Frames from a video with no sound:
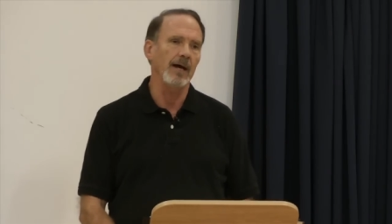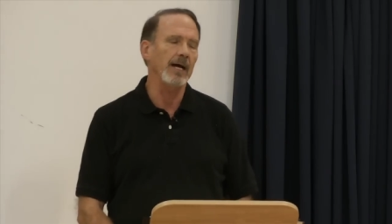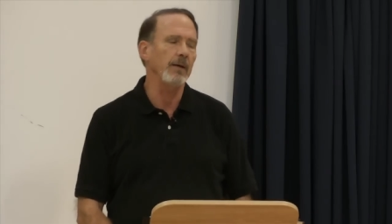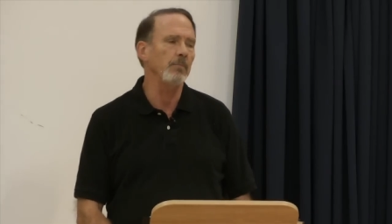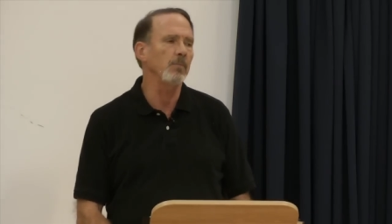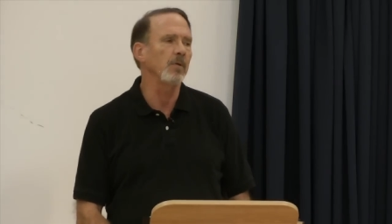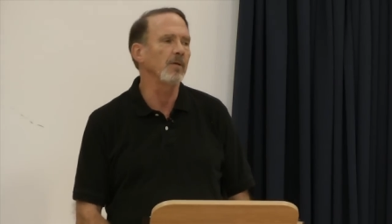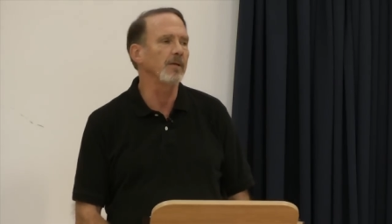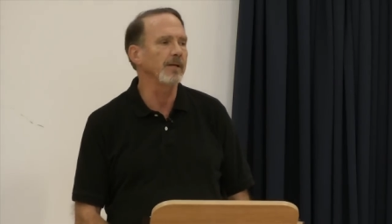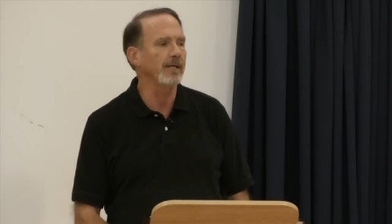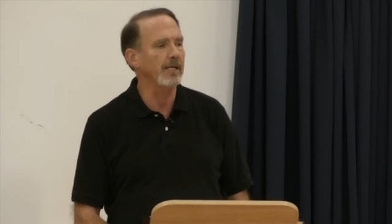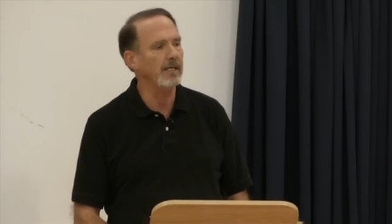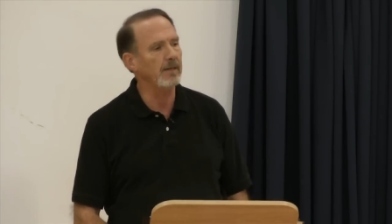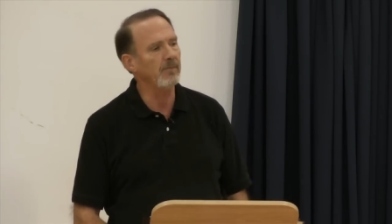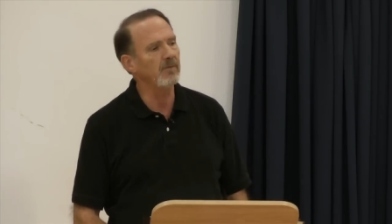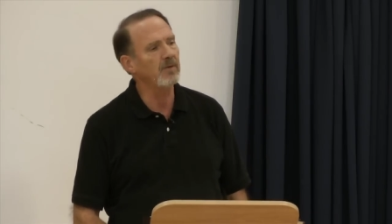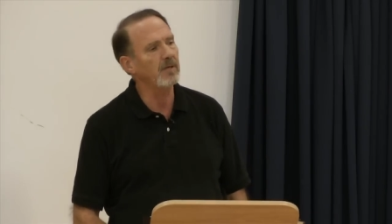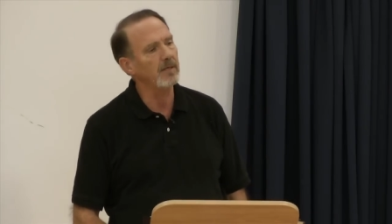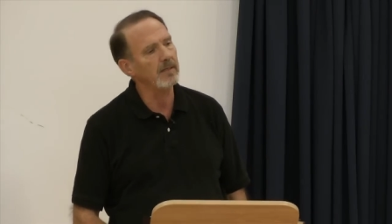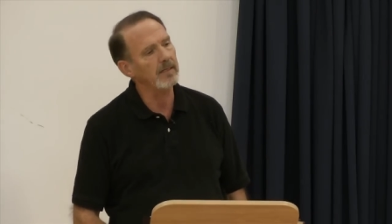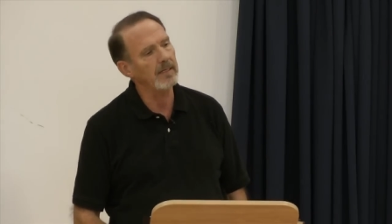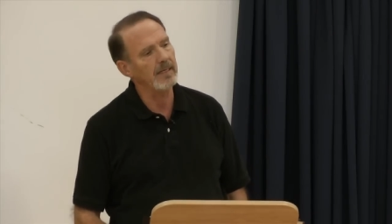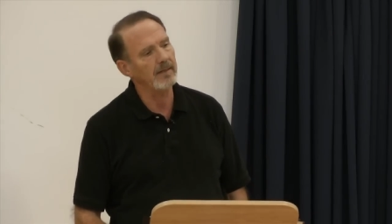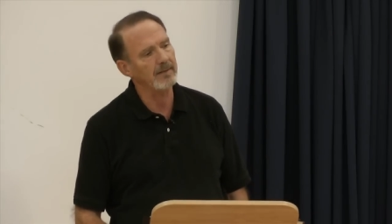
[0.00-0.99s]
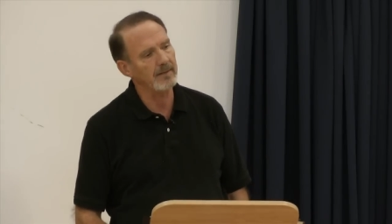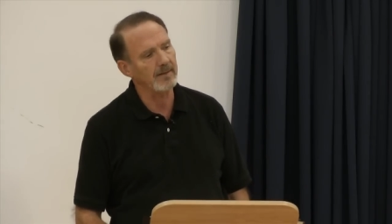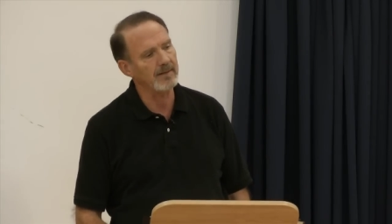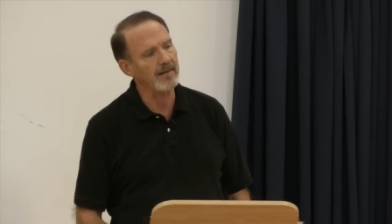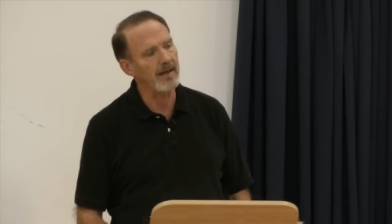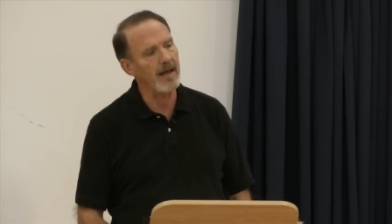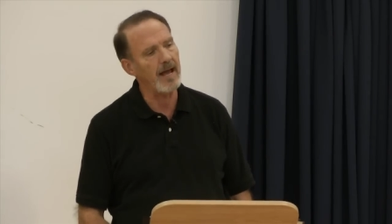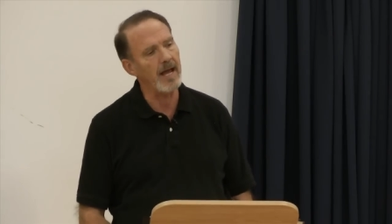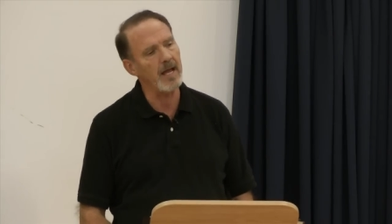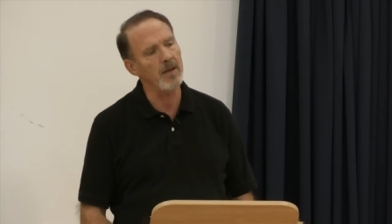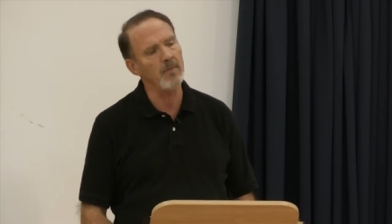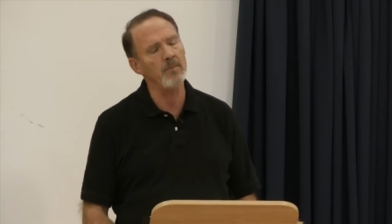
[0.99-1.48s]
I believed at the
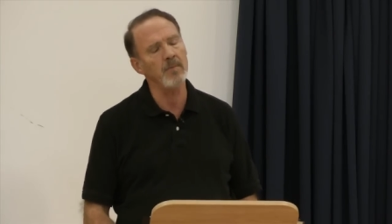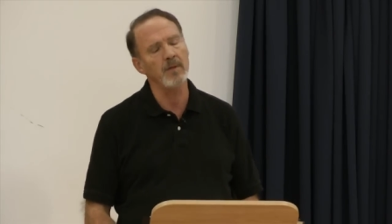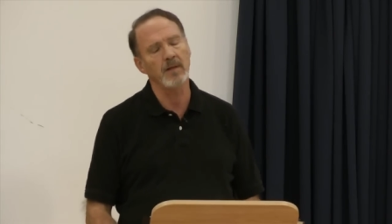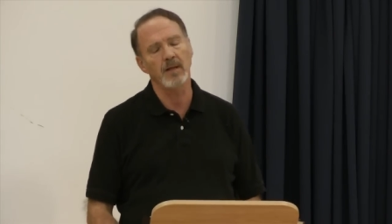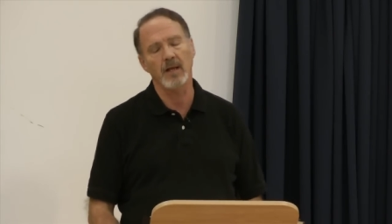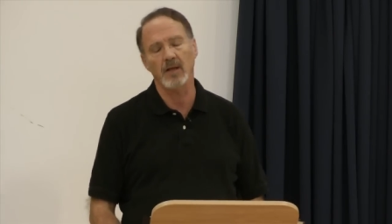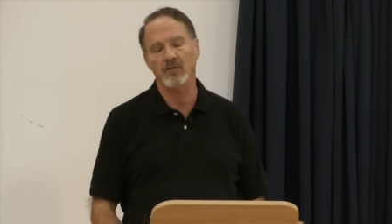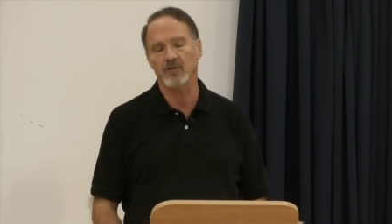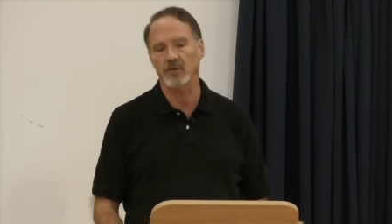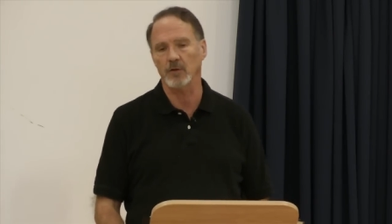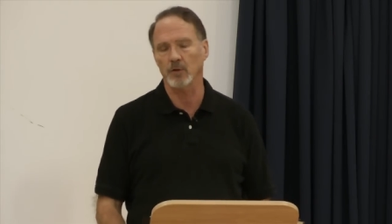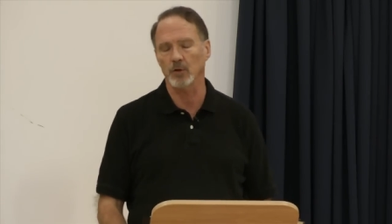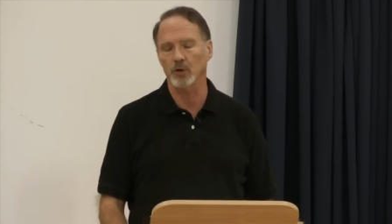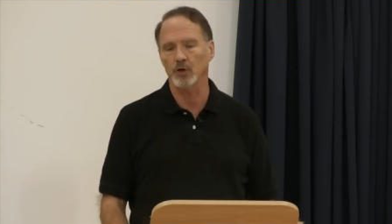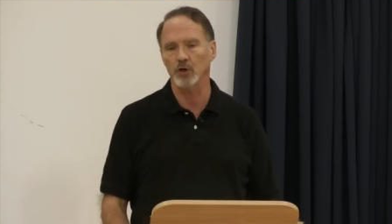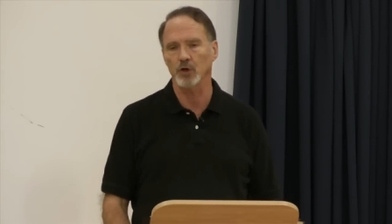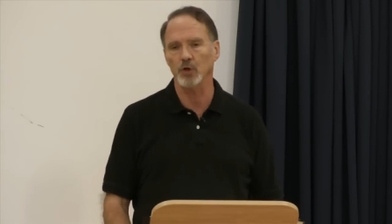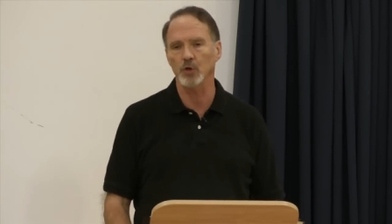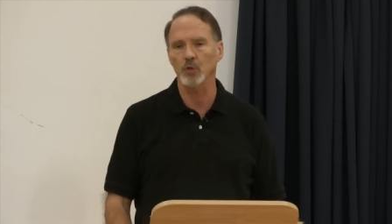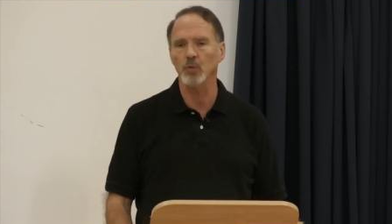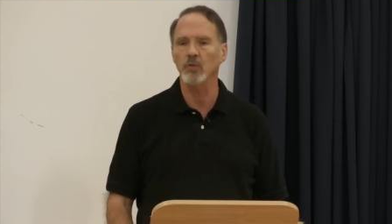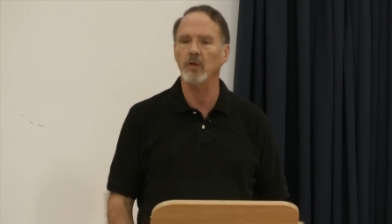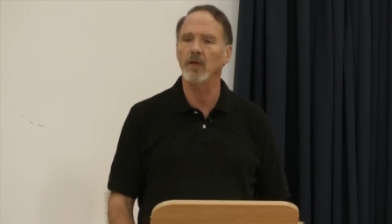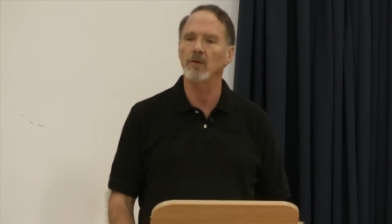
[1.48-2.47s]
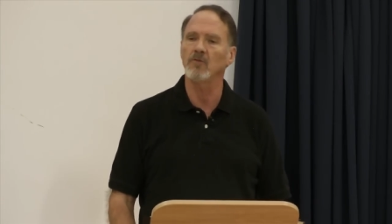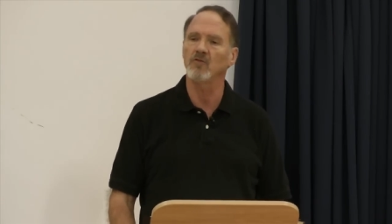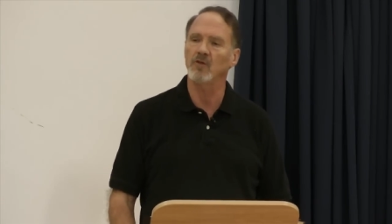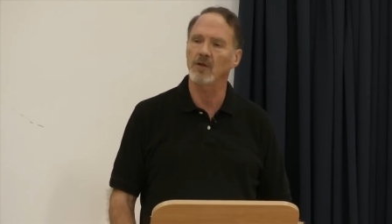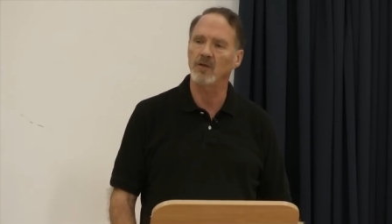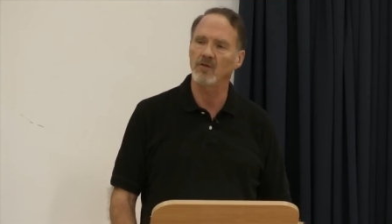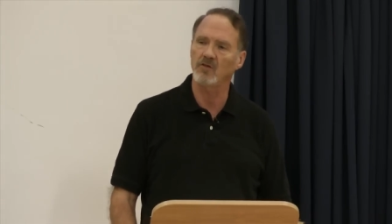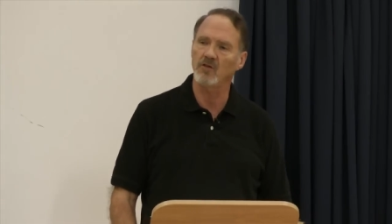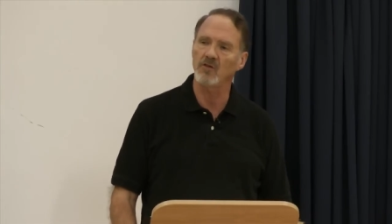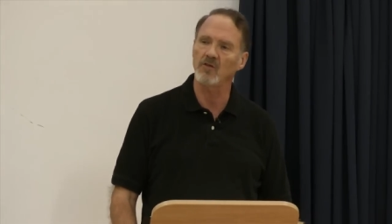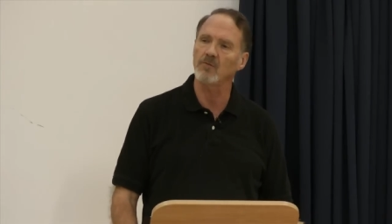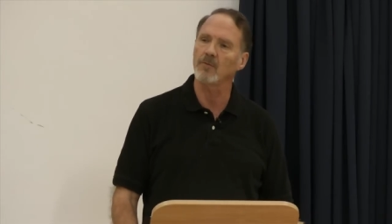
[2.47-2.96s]
time, and I still do, that
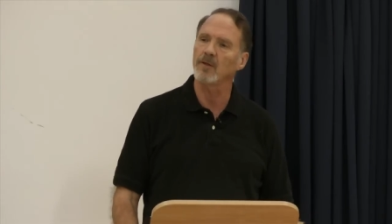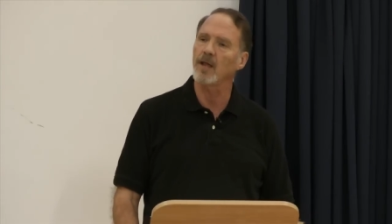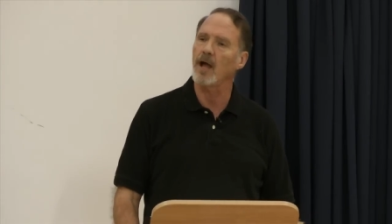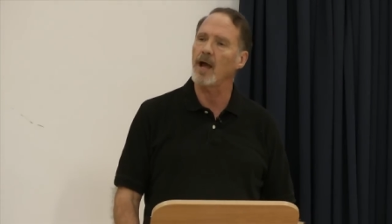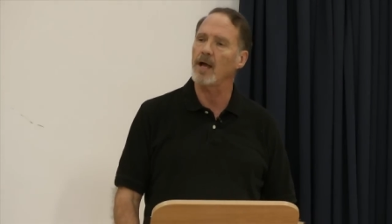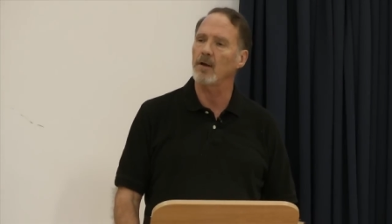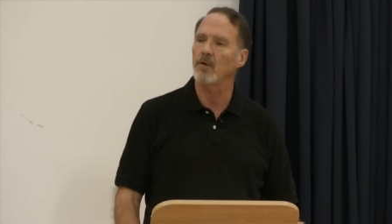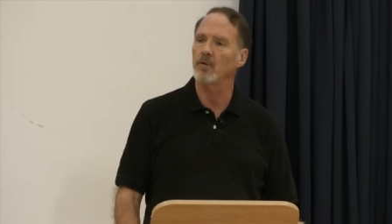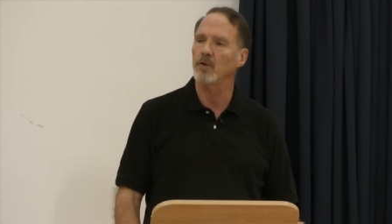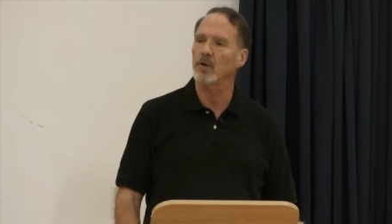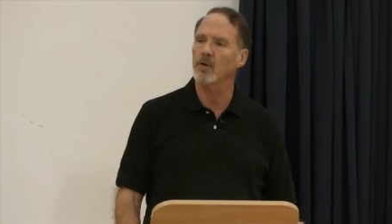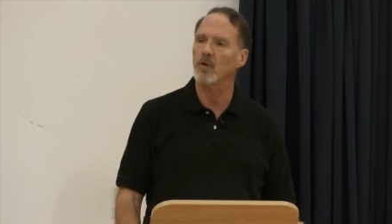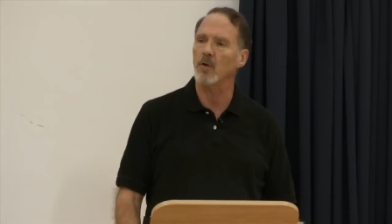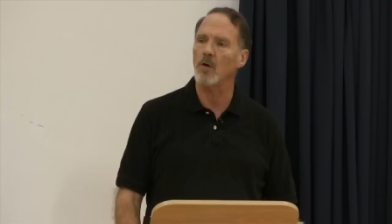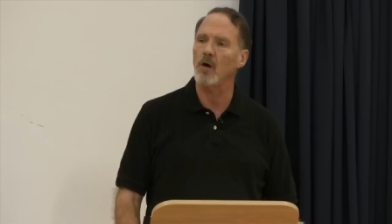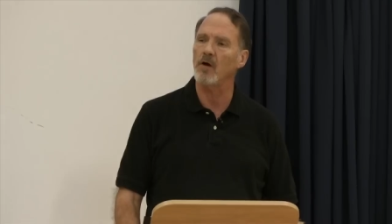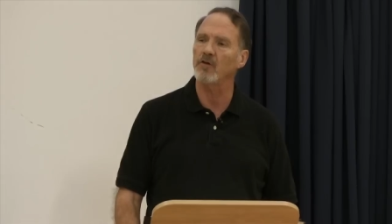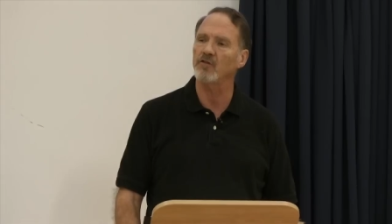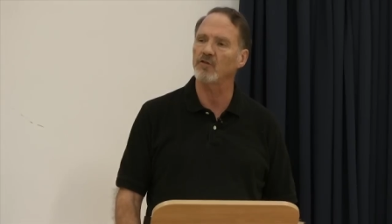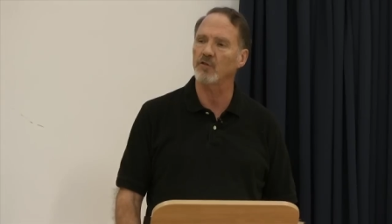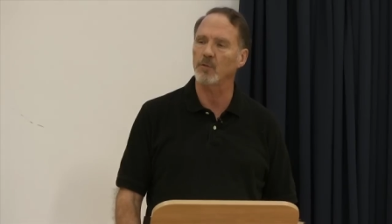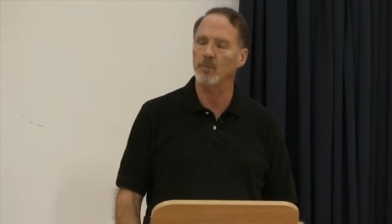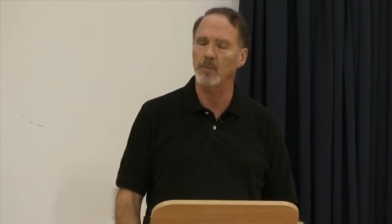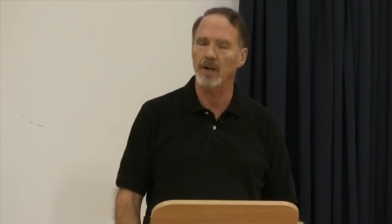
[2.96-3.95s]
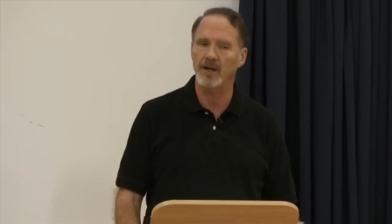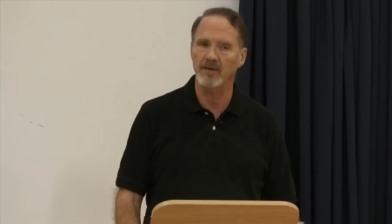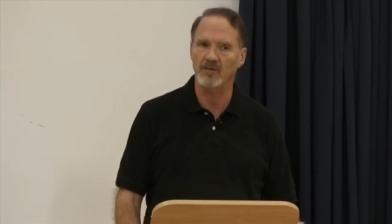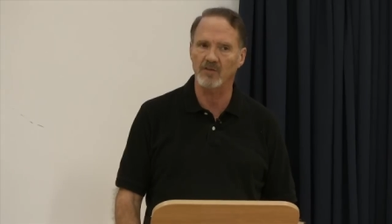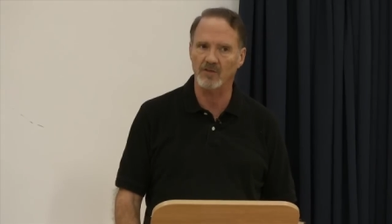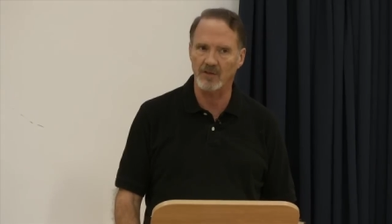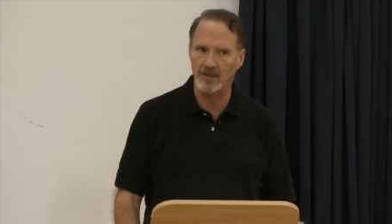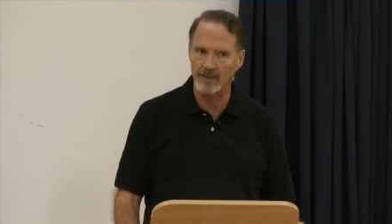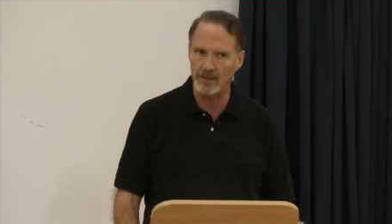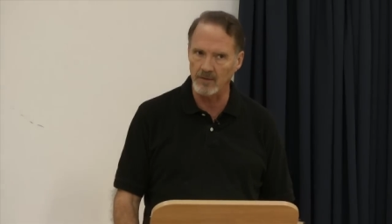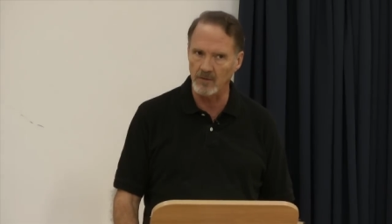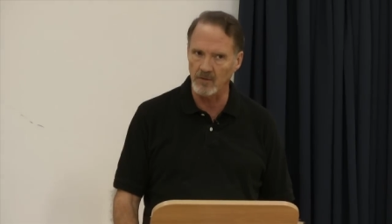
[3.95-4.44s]
Jesus died on the cross for my
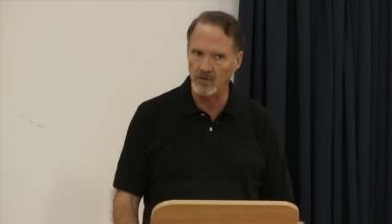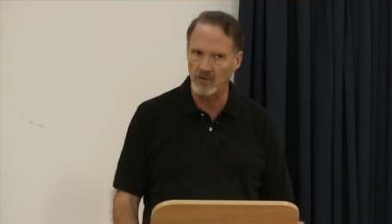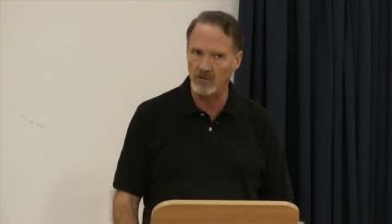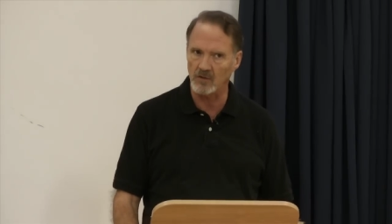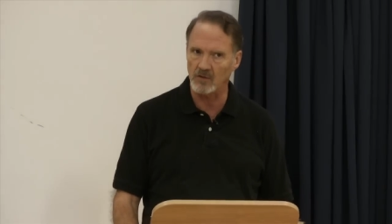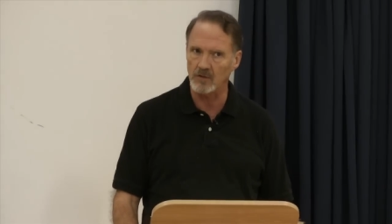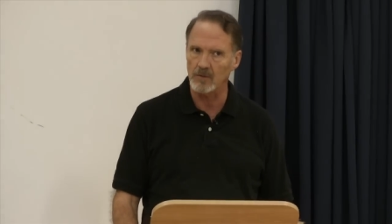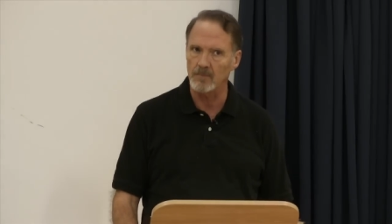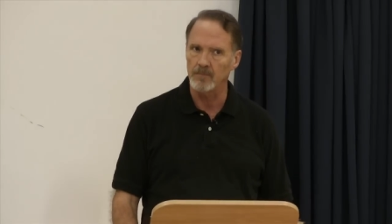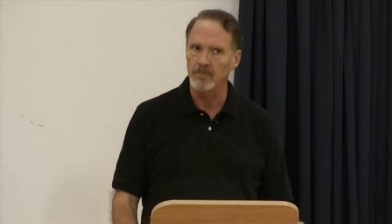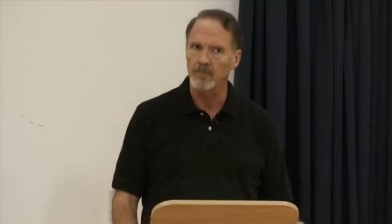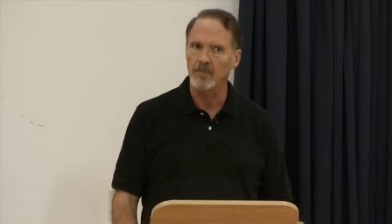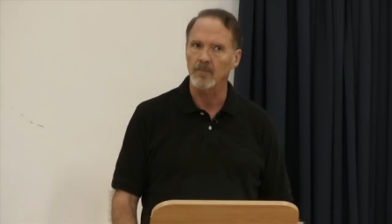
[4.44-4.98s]
sins